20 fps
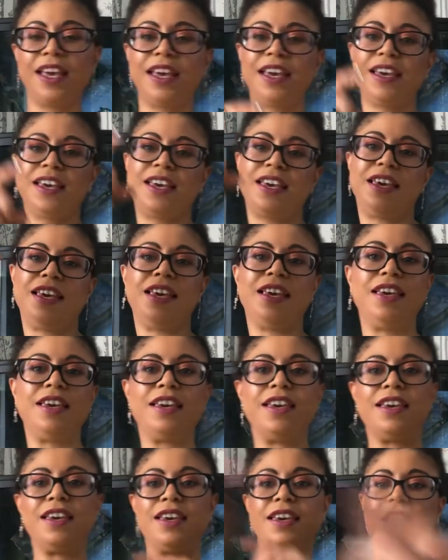
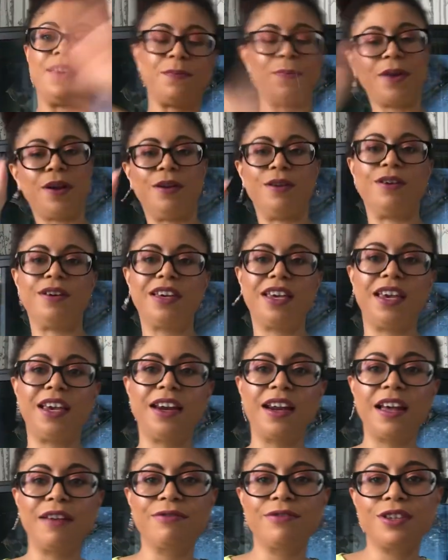keep looking
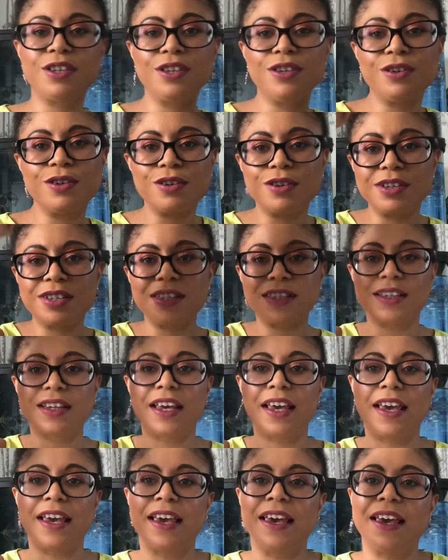after your
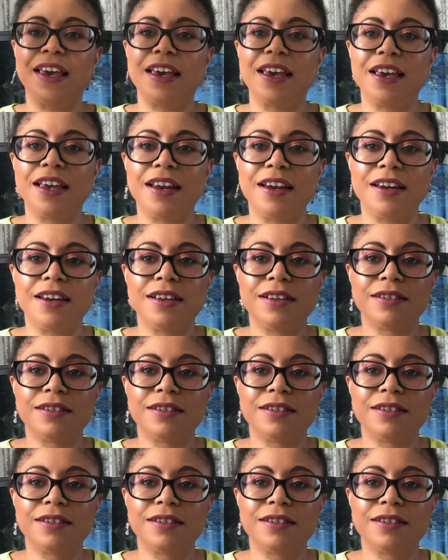skin.